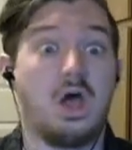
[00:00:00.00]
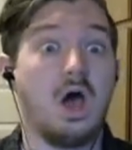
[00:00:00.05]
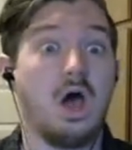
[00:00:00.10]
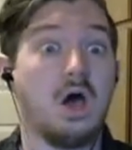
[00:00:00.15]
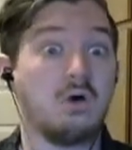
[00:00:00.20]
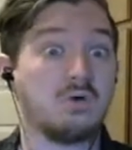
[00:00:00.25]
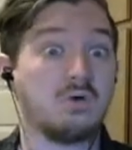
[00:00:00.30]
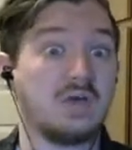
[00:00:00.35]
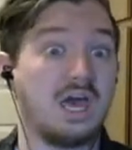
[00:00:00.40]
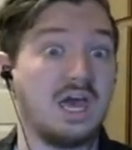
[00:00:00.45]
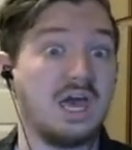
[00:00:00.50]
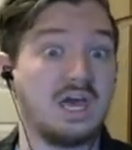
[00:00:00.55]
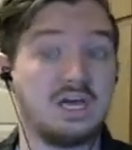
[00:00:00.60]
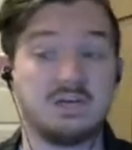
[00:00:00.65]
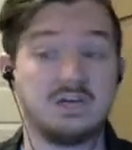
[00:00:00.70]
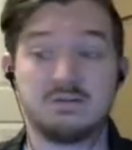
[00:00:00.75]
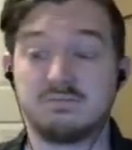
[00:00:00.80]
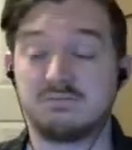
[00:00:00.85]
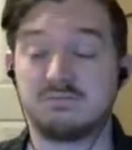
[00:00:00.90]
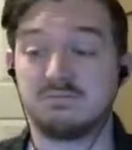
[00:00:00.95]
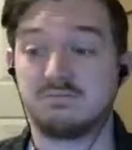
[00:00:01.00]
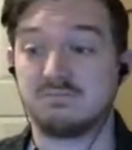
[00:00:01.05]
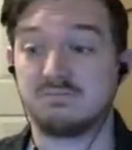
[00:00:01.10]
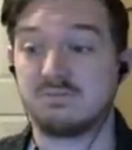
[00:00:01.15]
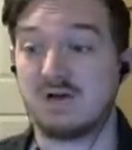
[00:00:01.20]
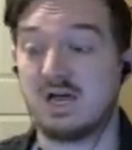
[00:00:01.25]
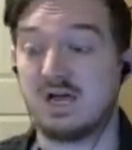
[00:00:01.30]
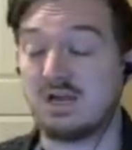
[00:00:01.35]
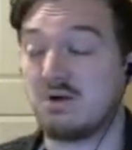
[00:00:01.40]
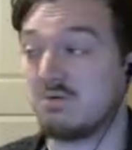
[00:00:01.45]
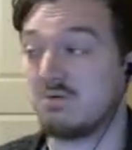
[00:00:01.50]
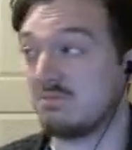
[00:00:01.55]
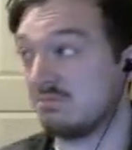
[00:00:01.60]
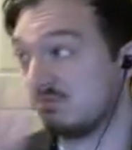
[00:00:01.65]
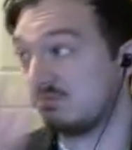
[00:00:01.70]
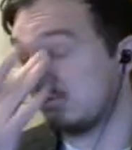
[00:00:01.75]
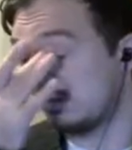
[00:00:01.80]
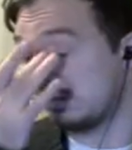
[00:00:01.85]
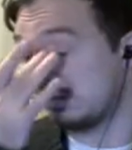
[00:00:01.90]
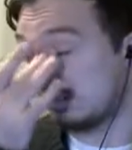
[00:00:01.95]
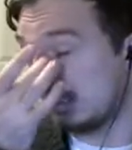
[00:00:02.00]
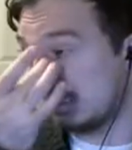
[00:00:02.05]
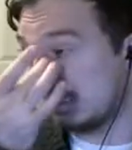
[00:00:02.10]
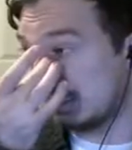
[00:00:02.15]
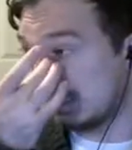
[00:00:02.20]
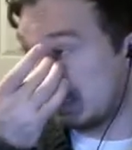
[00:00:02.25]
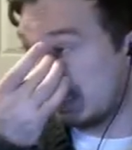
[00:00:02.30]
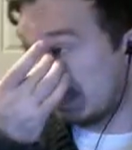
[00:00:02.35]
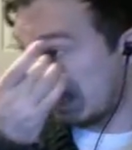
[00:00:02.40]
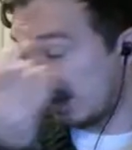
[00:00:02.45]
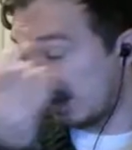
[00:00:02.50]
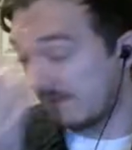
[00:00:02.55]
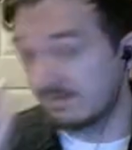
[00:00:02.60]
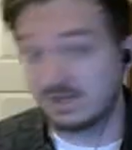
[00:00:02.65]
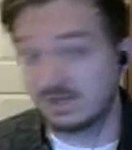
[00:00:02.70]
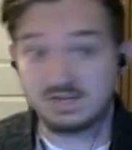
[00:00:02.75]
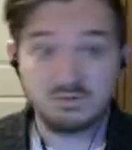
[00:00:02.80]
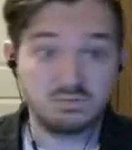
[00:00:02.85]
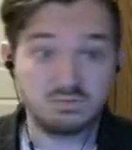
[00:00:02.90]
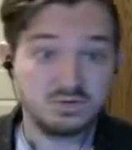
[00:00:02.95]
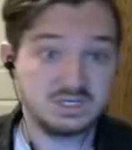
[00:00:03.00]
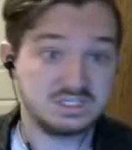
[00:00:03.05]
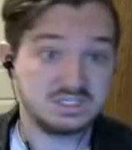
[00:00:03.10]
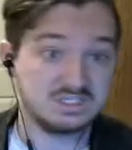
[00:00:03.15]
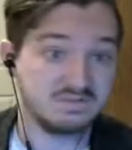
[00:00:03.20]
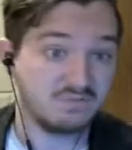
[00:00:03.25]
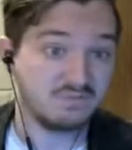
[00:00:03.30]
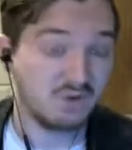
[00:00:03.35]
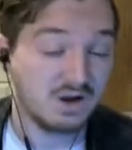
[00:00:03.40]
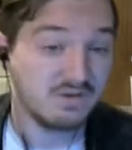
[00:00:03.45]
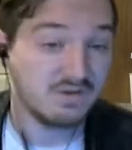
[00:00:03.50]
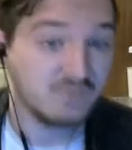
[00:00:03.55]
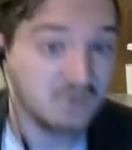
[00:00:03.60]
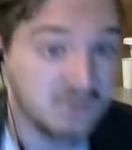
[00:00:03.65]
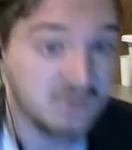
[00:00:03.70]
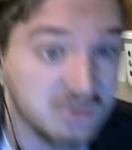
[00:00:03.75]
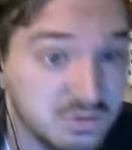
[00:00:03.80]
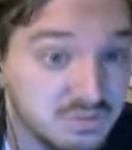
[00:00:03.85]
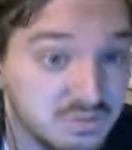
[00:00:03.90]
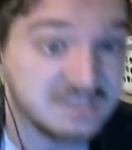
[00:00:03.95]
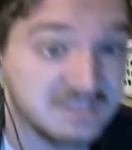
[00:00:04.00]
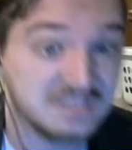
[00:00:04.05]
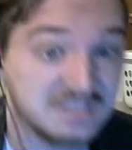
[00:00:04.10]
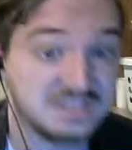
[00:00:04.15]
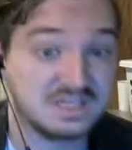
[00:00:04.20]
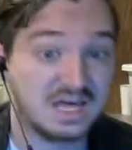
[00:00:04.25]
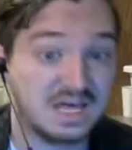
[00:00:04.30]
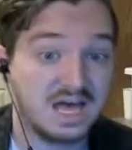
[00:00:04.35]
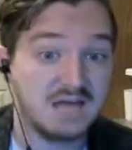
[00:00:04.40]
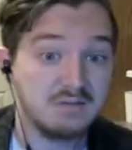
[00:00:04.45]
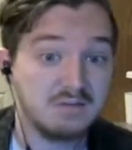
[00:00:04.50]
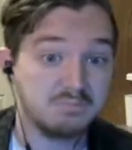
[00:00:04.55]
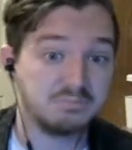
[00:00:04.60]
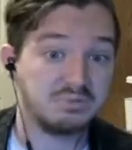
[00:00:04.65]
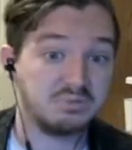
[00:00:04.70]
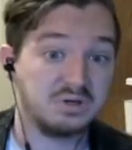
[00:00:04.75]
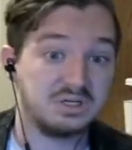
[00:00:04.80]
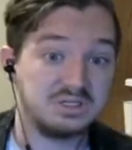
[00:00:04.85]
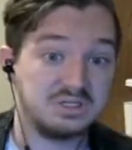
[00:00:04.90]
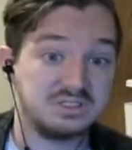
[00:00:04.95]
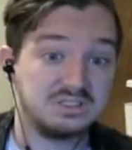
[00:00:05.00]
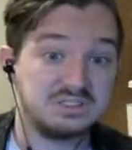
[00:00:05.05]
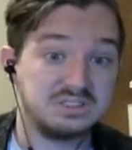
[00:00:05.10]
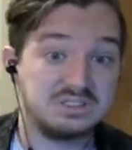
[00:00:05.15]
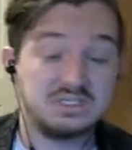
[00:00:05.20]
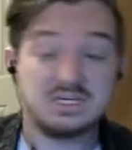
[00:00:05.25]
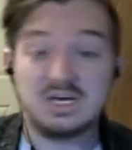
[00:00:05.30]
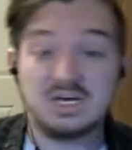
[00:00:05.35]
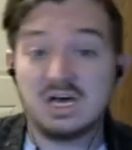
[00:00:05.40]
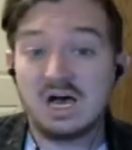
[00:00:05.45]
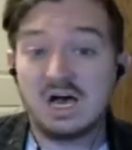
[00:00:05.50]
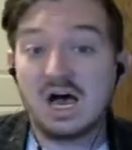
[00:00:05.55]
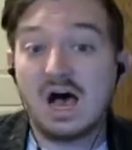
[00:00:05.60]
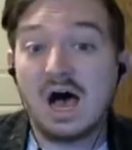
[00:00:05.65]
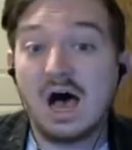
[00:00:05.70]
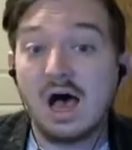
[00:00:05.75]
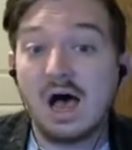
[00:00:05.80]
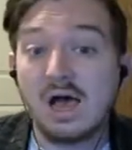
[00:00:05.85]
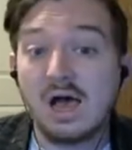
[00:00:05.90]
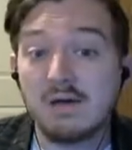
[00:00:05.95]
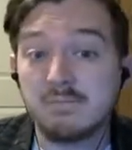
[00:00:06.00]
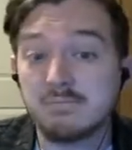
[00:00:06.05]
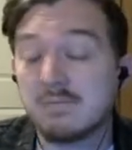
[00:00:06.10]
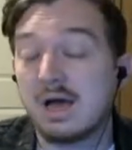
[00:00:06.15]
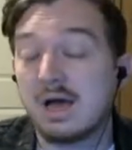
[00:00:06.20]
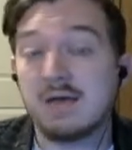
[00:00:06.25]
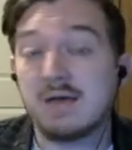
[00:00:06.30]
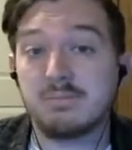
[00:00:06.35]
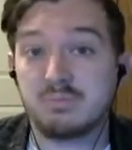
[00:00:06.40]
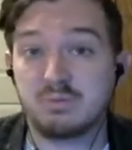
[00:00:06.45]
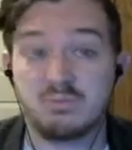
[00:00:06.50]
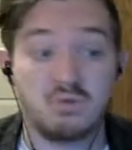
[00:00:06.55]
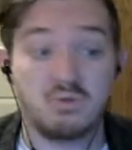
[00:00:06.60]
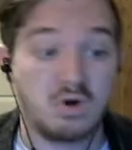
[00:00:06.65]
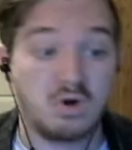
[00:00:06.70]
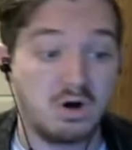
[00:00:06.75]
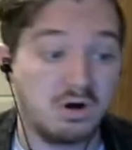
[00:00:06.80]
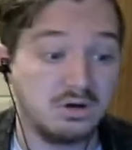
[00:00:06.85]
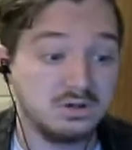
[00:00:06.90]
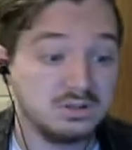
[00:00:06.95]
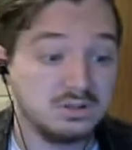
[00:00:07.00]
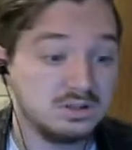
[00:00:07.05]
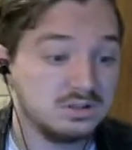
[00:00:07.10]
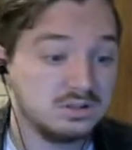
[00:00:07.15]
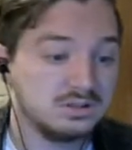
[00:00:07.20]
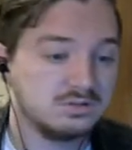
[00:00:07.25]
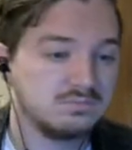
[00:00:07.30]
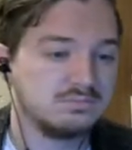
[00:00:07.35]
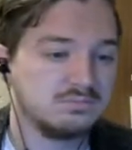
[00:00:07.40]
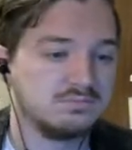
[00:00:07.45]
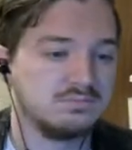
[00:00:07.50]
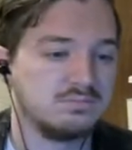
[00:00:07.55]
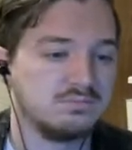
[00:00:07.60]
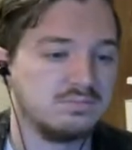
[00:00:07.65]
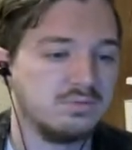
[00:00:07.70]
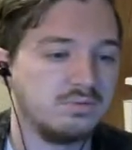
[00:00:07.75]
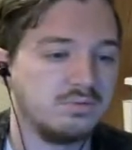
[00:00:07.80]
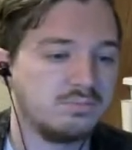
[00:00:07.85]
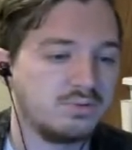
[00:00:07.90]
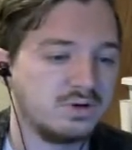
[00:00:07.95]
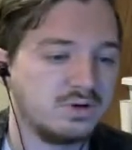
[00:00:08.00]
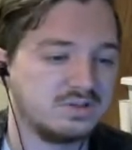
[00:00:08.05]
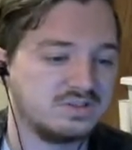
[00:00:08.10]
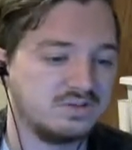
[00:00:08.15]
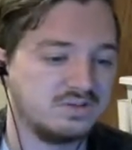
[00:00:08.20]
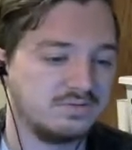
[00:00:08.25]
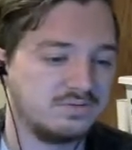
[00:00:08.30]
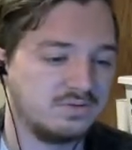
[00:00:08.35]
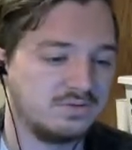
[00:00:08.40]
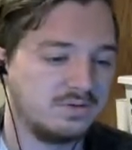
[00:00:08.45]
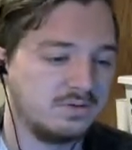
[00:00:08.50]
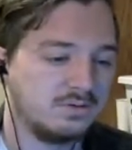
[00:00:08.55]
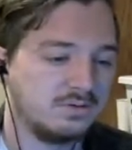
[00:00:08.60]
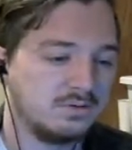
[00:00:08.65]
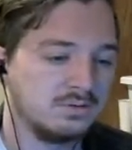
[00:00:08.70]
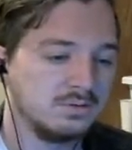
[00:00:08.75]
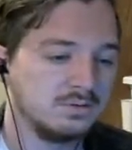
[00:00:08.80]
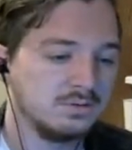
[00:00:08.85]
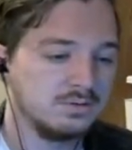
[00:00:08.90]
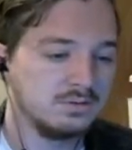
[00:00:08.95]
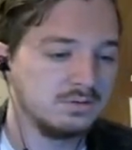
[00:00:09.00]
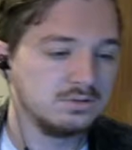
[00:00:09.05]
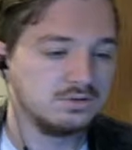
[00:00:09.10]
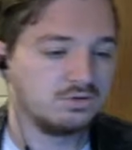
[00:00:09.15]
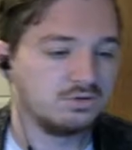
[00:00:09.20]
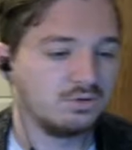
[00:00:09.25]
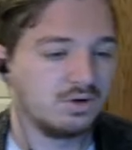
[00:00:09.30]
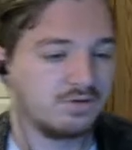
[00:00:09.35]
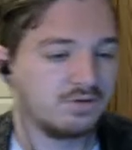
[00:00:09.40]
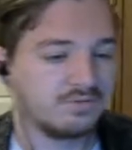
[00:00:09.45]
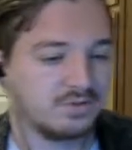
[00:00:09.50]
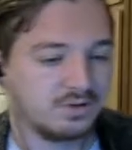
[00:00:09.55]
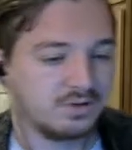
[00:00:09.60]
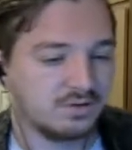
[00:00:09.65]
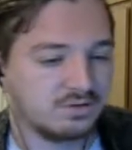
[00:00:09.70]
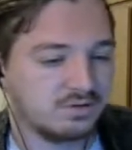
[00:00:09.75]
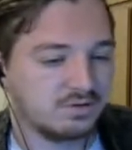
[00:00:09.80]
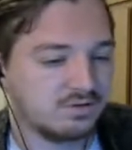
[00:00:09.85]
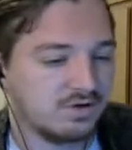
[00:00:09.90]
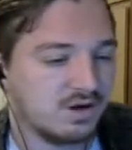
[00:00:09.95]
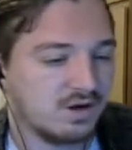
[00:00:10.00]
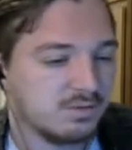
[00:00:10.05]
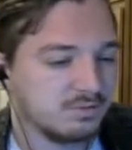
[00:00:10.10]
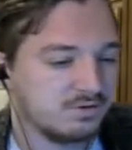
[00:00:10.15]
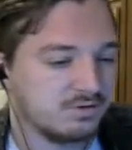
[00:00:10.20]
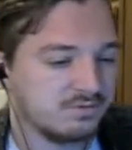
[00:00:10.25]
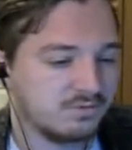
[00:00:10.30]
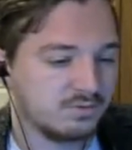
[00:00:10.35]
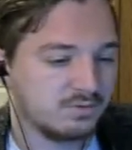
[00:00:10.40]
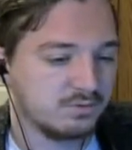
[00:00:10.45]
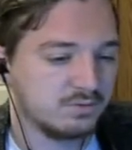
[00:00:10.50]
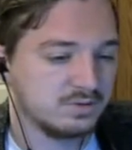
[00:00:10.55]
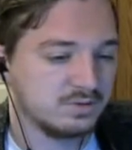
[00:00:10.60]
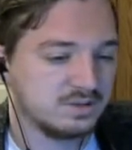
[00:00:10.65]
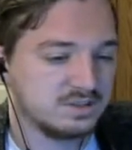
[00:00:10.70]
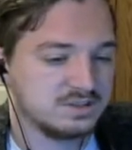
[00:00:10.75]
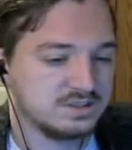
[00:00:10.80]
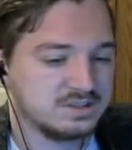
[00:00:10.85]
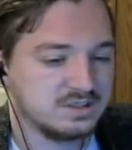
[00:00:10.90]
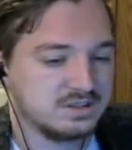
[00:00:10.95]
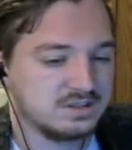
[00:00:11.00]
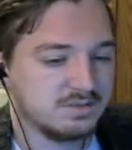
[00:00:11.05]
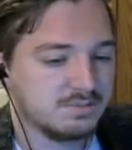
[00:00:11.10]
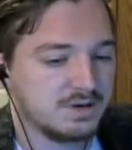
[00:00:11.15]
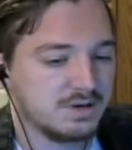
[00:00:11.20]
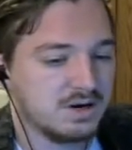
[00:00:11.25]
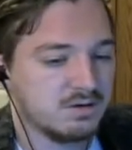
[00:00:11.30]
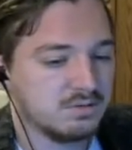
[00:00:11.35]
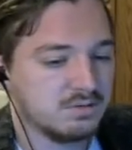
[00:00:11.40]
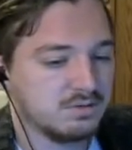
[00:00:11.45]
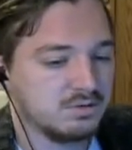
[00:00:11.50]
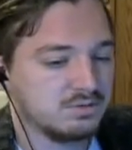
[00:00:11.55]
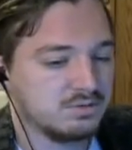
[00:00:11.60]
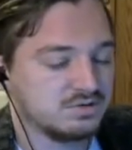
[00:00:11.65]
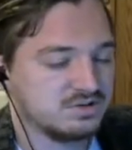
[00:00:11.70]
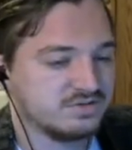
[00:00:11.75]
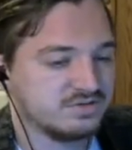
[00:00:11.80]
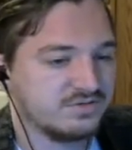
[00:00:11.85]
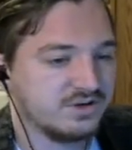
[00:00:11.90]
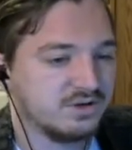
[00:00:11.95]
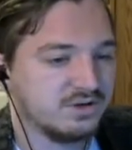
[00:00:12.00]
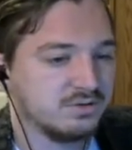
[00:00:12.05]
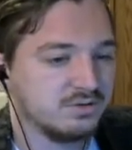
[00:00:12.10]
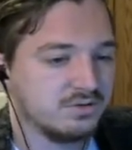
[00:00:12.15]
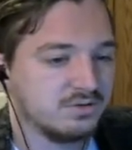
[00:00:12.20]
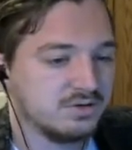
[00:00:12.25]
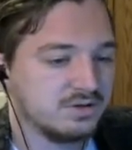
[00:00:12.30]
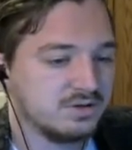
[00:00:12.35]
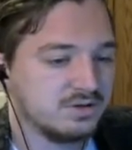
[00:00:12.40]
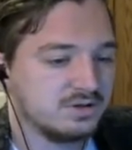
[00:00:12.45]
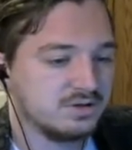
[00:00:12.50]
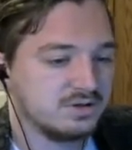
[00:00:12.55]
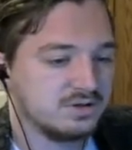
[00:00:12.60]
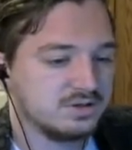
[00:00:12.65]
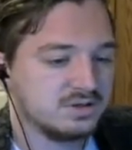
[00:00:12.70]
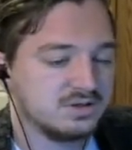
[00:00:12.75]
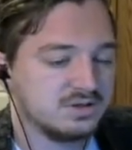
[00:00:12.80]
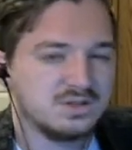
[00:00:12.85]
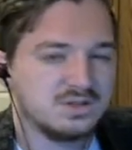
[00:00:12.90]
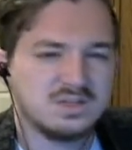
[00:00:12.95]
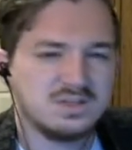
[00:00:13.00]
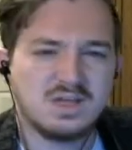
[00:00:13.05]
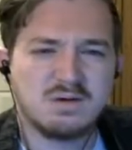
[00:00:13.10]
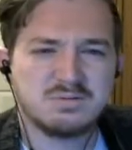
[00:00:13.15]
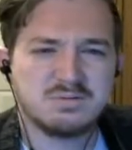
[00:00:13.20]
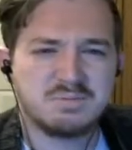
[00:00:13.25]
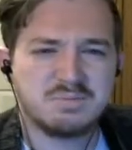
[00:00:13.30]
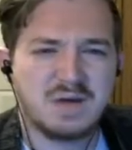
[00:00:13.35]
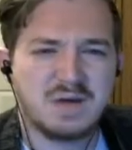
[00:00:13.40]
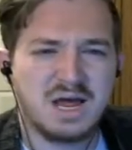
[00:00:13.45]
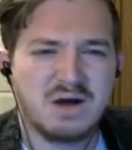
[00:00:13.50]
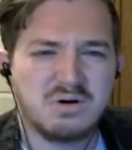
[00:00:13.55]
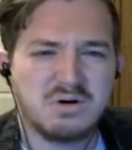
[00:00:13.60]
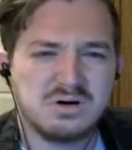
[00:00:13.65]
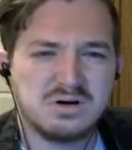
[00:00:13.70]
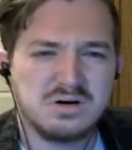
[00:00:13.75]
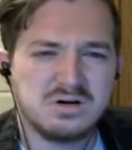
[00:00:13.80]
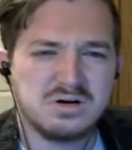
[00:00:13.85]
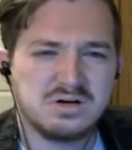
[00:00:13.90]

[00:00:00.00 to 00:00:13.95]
Okay, I don't think I have any reason for ever using that, but I might be wrong. Hmm, impressive. Do not forget the timing for releasing the power you just felt. That was power?